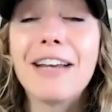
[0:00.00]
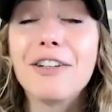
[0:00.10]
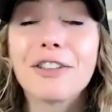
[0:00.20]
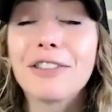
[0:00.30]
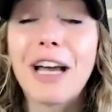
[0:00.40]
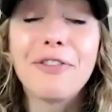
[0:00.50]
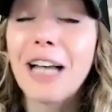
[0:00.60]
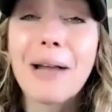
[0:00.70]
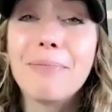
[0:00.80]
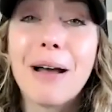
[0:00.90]
and you're a
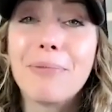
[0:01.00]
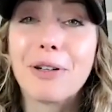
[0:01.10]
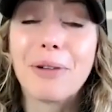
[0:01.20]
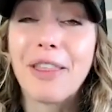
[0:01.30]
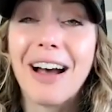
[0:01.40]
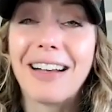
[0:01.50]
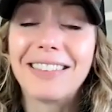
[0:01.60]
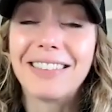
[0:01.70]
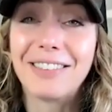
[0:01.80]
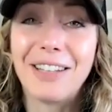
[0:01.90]
lifetime member with
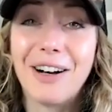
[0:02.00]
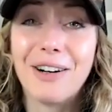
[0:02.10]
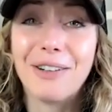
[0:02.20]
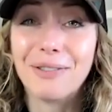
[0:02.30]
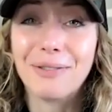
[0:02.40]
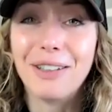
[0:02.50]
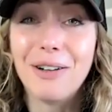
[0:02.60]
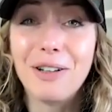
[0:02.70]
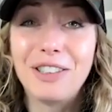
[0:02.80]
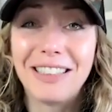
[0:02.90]
us. So
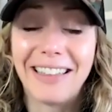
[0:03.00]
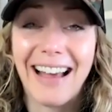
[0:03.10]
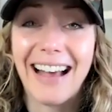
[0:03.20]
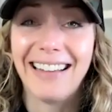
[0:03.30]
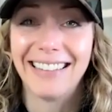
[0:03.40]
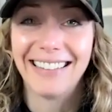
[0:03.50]
we'll hold you to that.